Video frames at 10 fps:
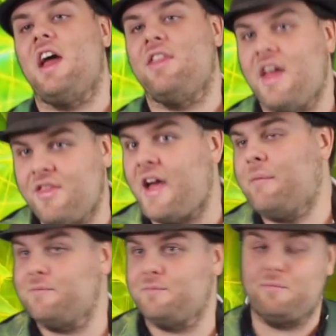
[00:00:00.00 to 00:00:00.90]
and then
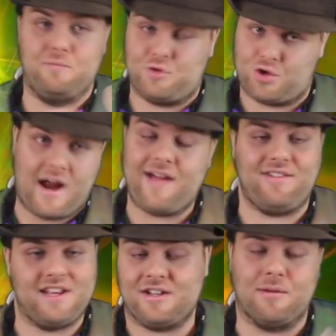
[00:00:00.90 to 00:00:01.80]
them
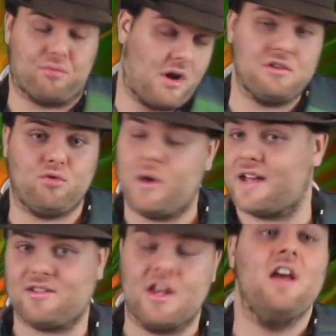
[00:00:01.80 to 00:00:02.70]
traveling to
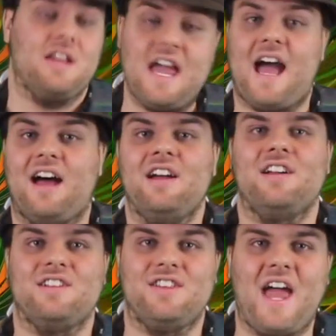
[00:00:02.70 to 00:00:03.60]
Brunswick's. Yeah,
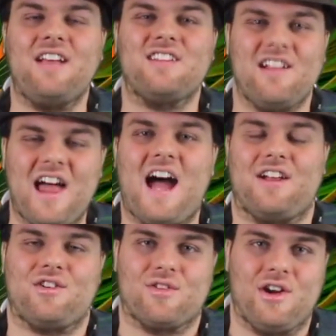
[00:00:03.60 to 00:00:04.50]
thanks a lot,
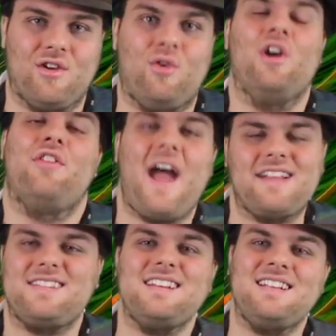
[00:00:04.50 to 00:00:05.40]
Qrow.
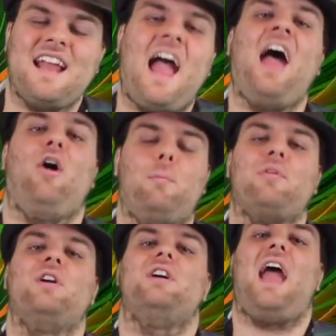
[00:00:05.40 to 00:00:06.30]
That didn't help
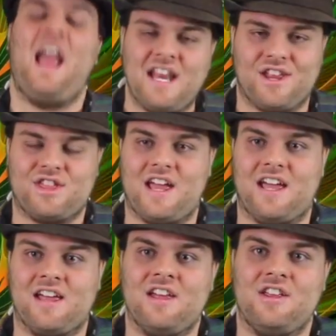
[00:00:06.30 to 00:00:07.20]
anything,
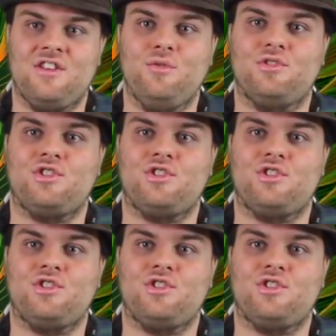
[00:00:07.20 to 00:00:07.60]
you